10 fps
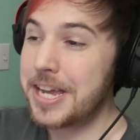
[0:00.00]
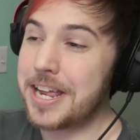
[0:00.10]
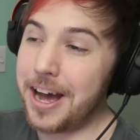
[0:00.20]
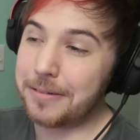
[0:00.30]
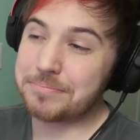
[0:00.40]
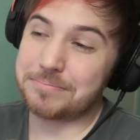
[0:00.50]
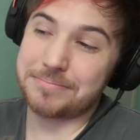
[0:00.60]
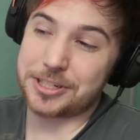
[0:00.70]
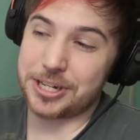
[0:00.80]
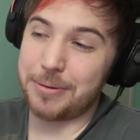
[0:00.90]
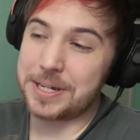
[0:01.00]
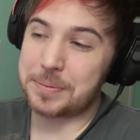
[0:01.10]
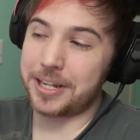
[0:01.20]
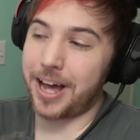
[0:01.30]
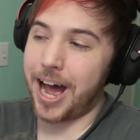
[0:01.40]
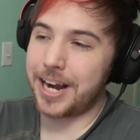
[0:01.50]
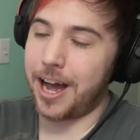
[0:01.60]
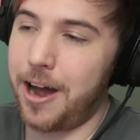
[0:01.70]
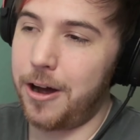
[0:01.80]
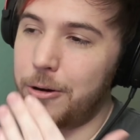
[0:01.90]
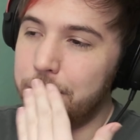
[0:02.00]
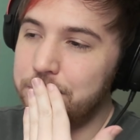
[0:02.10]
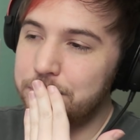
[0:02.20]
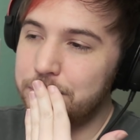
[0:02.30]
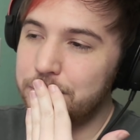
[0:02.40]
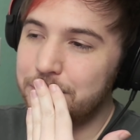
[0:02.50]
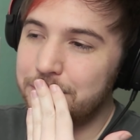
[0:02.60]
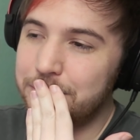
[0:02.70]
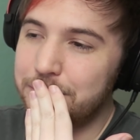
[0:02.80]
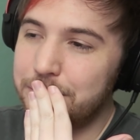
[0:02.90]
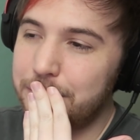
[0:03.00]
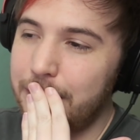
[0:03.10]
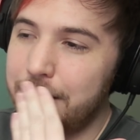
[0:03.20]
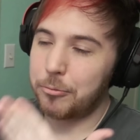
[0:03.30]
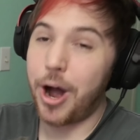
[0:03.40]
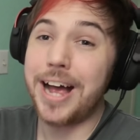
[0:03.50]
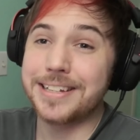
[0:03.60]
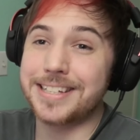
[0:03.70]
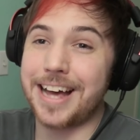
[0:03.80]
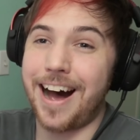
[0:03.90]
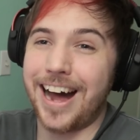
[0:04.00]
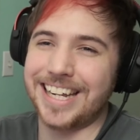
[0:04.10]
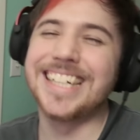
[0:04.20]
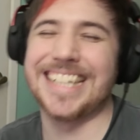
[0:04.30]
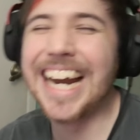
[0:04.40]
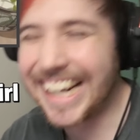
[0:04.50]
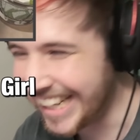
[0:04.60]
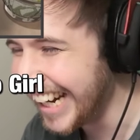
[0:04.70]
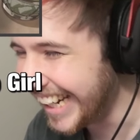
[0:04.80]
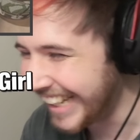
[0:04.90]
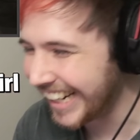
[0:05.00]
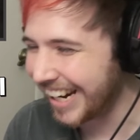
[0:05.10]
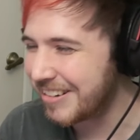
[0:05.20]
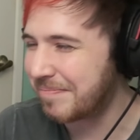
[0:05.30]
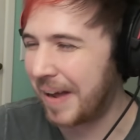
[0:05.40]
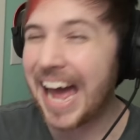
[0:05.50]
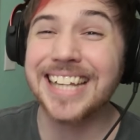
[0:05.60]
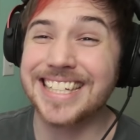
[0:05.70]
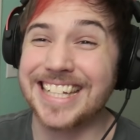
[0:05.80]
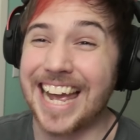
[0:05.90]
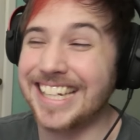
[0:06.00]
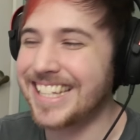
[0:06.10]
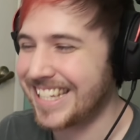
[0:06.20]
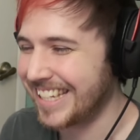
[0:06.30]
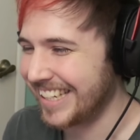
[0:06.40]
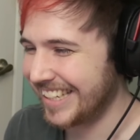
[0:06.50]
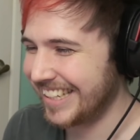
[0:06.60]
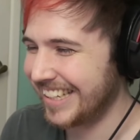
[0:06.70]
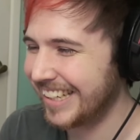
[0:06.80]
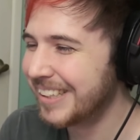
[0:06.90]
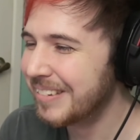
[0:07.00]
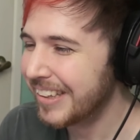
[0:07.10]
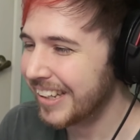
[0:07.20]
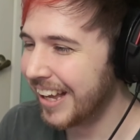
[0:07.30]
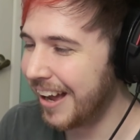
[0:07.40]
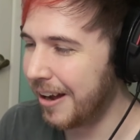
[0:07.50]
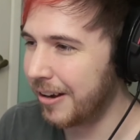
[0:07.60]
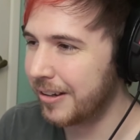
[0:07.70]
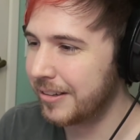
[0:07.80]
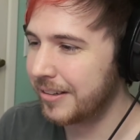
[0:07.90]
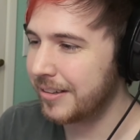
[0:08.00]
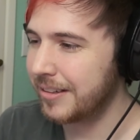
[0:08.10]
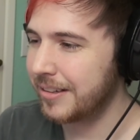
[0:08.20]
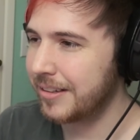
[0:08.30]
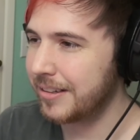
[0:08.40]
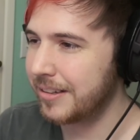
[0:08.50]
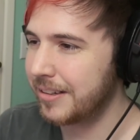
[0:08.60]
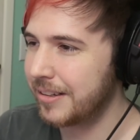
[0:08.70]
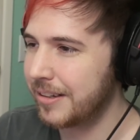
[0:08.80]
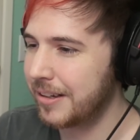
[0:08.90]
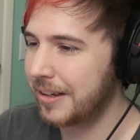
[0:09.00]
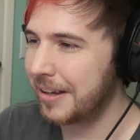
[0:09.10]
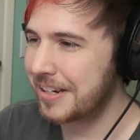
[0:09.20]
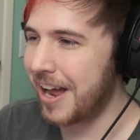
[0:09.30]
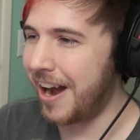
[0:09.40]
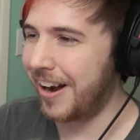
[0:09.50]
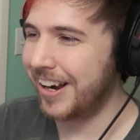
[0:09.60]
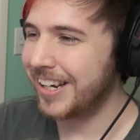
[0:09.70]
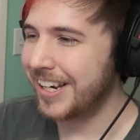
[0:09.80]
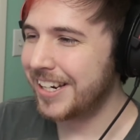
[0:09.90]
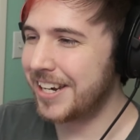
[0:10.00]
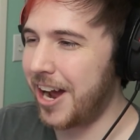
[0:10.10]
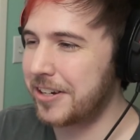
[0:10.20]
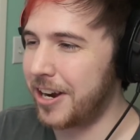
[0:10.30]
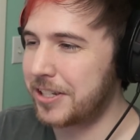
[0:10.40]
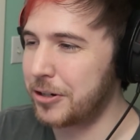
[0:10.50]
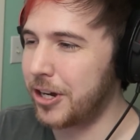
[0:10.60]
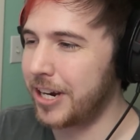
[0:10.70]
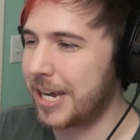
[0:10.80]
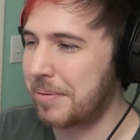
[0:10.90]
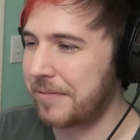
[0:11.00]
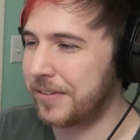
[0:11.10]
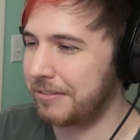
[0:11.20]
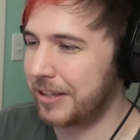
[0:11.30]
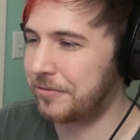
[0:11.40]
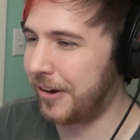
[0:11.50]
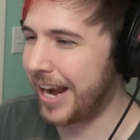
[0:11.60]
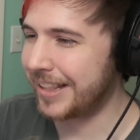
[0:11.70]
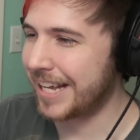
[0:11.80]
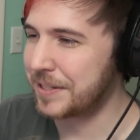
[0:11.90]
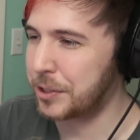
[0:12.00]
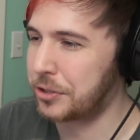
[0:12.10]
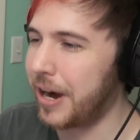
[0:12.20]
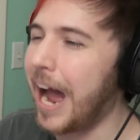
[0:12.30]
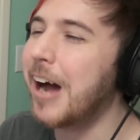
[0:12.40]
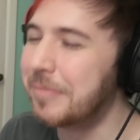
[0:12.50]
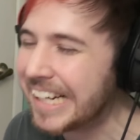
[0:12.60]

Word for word: You know, she was one of the hot- Oh! Was the hottest. Past tense. Oh. No, no, don't do Cooking by Filthy Frank. That's a trap.